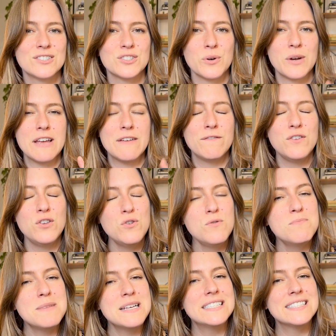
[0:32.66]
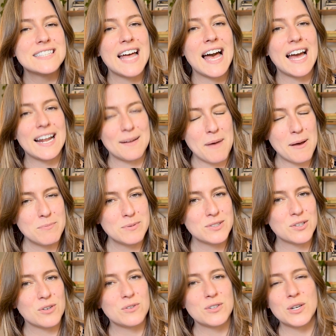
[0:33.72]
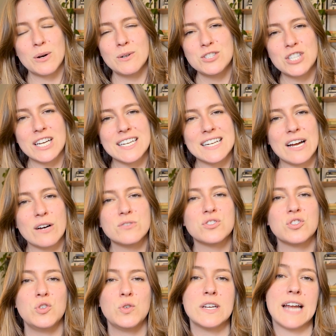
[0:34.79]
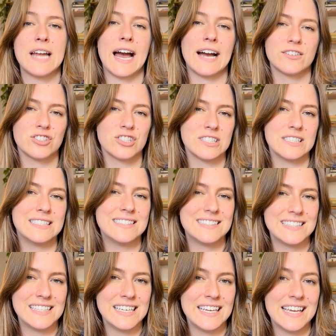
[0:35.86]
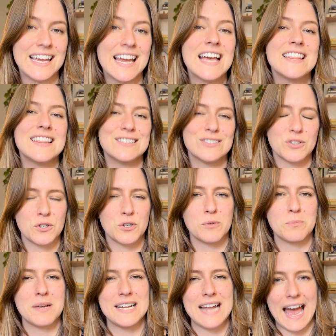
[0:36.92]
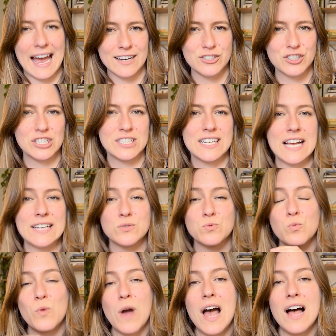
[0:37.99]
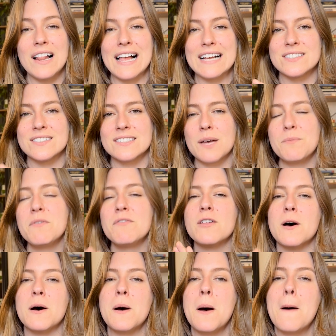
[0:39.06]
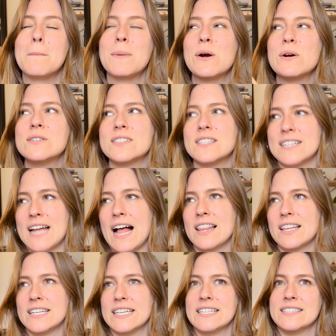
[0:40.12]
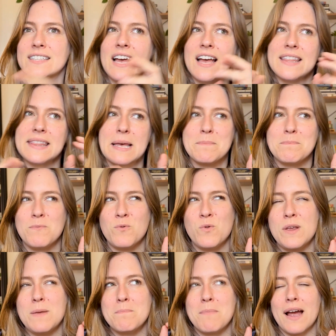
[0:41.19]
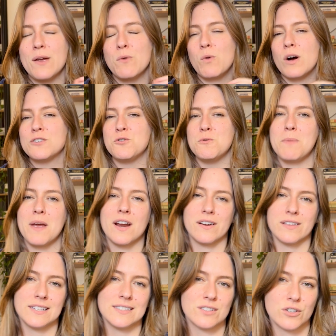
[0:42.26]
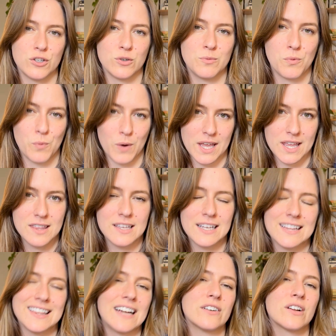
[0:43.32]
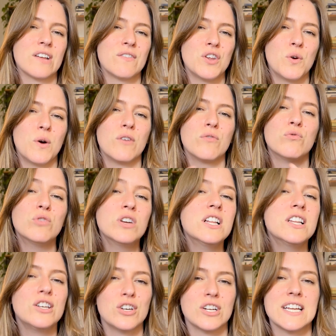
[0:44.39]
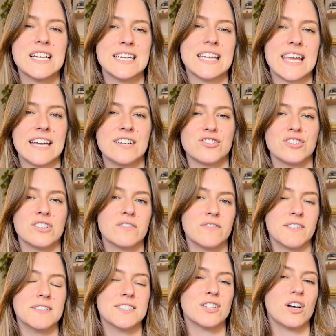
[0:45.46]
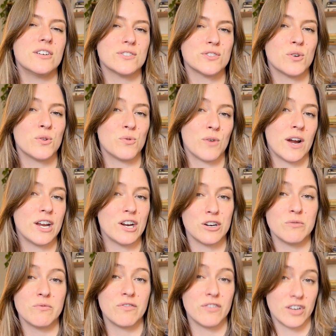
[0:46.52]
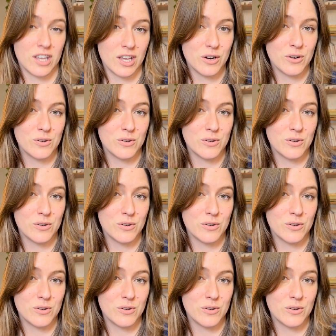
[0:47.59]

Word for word: So if you missed that episode, go check it out so you can actually see this herb in action, as well as some of the personalities that we might want to pair this herb with. That'll give you a really good indication of if it's also the right herb for you.